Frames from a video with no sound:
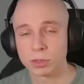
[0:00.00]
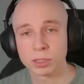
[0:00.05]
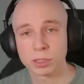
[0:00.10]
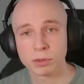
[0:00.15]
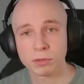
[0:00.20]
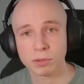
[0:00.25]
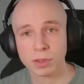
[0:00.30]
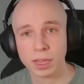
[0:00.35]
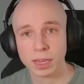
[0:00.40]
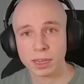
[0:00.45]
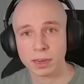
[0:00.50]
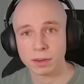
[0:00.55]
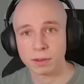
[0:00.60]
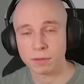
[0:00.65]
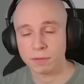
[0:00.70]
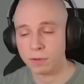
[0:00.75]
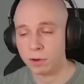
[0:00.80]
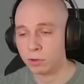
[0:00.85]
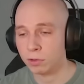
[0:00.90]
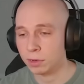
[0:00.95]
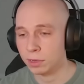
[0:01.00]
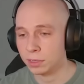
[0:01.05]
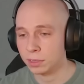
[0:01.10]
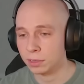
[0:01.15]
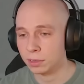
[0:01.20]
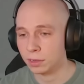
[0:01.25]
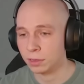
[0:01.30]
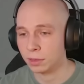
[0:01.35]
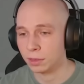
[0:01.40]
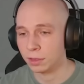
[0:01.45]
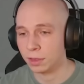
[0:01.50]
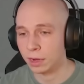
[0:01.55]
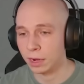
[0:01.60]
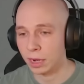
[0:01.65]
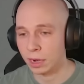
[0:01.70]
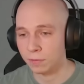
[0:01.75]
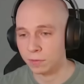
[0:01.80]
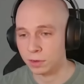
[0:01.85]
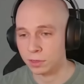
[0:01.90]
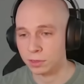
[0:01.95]
2, they can focus their
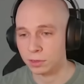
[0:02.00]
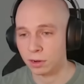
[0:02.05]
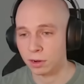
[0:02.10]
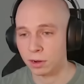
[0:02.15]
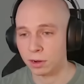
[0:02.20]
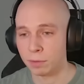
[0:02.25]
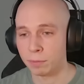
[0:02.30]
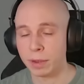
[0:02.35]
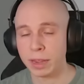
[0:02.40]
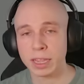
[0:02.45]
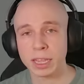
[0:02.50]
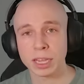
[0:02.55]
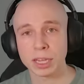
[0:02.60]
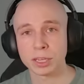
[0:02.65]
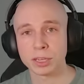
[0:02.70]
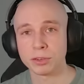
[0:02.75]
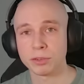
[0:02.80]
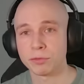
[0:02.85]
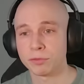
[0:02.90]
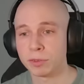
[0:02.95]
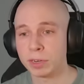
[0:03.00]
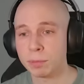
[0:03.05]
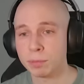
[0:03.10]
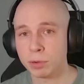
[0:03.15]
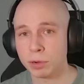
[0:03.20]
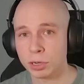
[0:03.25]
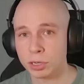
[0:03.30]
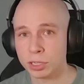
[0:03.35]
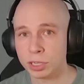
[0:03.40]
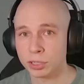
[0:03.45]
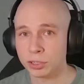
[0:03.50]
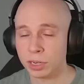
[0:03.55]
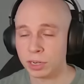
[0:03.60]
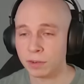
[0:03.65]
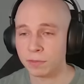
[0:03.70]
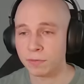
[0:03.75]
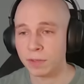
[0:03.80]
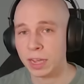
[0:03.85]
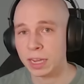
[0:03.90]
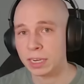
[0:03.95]
efforts on making you repush and try to
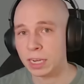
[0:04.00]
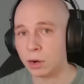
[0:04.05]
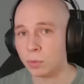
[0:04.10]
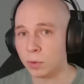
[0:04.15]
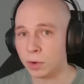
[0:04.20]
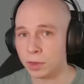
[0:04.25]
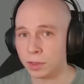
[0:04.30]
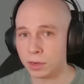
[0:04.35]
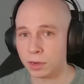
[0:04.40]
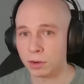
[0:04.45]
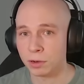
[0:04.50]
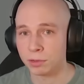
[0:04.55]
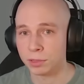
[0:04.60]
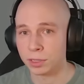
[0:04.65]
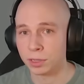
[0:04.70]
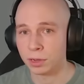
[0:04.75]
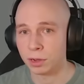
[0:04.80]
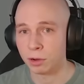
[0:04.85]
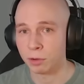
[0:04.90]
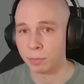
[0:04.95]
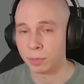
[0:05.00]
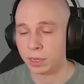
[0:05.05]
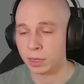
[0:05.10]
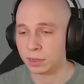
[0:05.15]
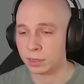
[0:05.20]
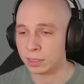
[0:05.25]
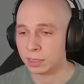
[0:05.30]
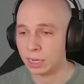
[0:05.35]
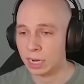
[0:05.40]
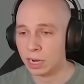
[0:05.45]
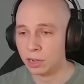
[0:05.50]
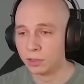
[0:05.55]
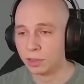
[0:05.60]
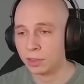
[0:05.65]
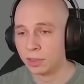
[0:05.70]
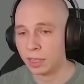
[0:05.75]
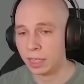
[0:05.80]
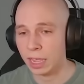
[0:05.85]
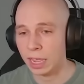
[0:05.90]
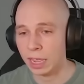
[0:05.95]
find out where they're going to go. Because now
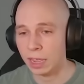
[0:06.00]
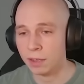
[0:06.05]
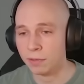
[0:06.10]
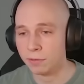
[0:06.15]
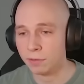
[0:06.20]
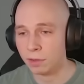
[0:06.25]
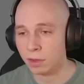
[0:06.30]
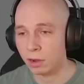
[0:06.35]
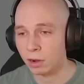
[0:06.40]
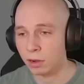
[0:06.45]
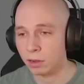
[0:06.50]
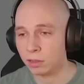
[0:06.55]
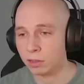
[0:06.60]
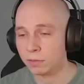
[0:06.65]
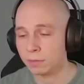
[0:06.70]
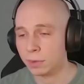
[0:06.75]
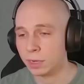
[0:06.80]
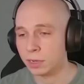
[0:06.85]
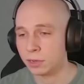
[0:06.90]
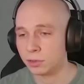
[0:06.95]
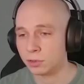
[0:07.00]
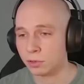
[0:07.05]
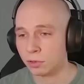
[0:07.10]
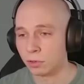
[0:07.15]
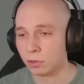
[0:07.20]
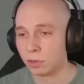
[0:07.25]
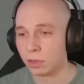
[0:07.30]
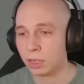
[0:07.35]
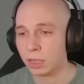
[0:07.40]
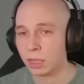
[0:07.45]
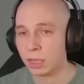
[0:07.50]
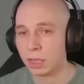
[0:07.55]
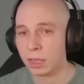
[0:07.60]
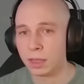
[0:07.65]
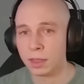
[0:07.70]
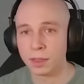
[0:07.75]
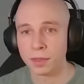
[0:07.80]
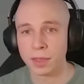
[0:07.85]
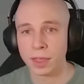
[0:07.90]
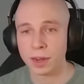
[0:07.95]
that they have all of mid control,
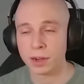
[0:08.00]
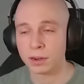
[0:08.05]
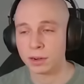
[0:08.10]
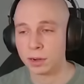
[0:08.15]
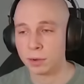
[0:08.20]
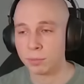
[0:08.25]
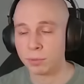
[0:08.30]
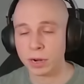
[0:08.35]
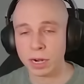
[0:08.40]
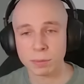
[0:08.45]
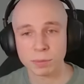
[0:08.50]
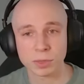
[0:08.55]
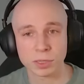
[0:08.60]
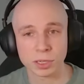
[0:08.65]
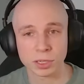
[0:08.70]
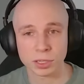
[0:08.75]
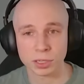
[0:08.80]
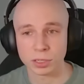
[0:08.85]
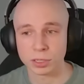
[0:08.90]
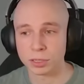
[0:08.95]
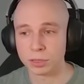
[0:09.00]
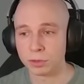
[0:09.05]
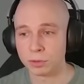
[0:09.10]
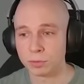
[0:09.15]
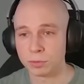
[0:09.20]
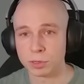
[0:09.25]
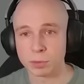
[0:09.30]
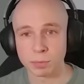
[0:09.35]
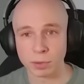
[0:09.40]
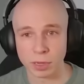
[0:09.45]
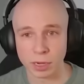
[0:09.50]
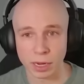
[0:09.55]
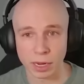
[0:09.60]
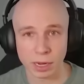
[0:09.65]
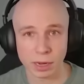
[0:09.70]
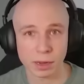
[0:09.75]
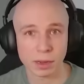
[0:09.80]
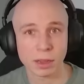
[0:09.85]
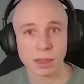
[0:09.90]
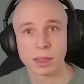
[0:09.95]
they are in prime position to split
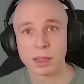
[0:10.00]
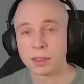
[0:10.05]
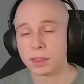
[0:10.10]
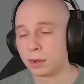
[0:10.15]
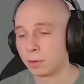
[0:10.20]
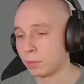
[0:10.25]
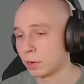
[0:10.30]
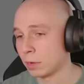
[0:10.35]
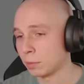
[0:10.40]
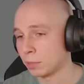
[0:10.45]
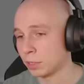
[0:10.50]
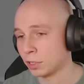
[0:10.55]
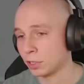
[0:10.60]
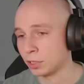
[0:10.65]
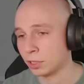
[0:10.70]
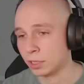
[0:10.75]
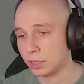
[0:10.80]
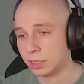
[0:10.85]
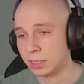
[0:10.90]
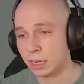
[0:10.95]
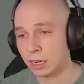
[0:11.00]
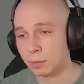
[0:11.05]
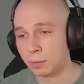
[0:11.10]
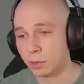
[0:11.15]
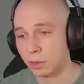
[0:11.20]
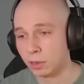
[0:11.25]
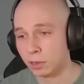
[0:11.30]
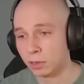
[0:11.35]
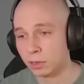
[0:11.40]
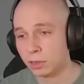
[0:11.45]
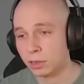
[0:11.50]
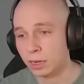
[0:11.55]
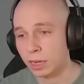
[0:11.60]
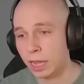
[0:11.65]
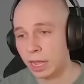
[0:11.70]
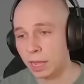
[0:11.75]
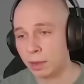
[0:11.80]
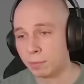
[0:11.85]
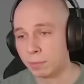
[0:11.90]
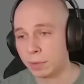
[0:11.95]
A, they're in prime position to set up a lurk
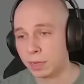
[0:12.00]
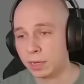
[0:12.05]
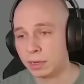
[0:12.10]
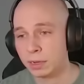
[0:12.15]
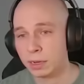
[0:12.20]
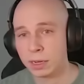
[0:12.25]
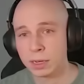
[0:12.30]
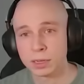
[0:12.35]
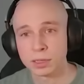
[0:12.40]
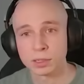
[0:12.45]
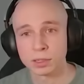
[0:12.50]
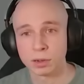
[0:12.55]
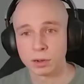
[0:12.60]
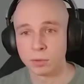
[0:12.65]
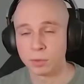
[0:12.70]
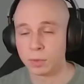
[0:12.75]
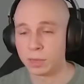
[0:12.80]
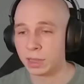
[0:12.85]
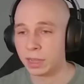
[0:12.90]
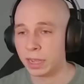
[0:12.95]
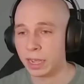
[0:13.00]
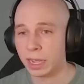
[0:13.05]
at mid, so when they